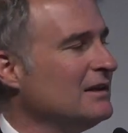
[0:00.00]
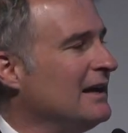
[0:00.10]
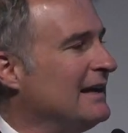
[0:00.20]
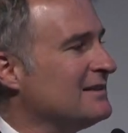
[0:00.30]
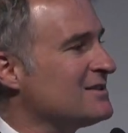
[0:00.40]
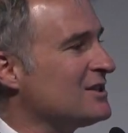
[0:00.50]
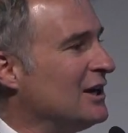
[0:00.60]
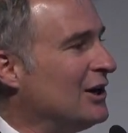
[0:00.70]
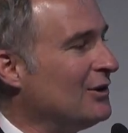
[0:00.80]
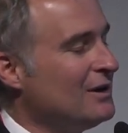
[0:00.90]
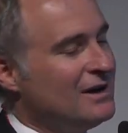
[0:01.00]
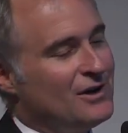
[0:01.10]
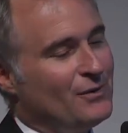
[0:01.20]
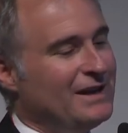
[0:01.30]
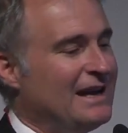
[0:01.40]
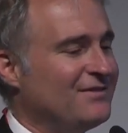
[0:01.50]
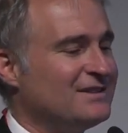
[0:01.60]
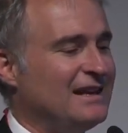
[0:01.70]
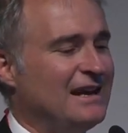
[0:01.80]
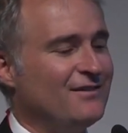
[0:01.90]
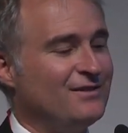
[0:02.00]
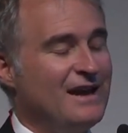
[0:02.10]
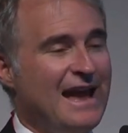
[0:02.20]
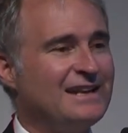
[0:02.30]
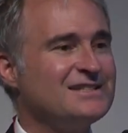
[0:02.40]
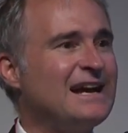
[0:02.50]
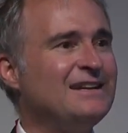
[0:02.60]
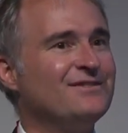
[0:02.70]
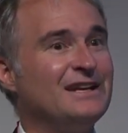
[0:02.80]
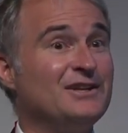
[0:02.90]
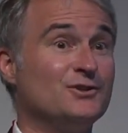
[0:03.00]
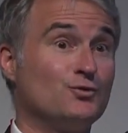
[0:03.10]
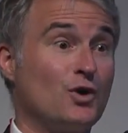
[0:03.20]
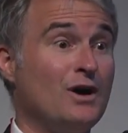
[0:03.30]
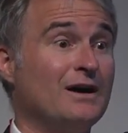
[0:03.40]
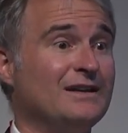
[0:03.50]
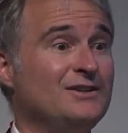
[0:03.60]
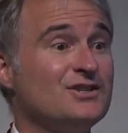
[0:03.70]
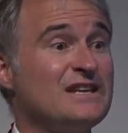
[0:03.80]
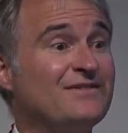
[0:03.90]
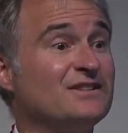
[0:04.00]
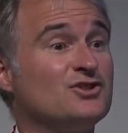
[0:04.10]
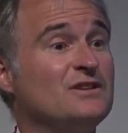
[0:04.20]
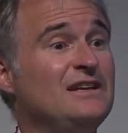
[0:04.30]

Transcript: And so we have to have, and it's not even that you're wrong, you just have to,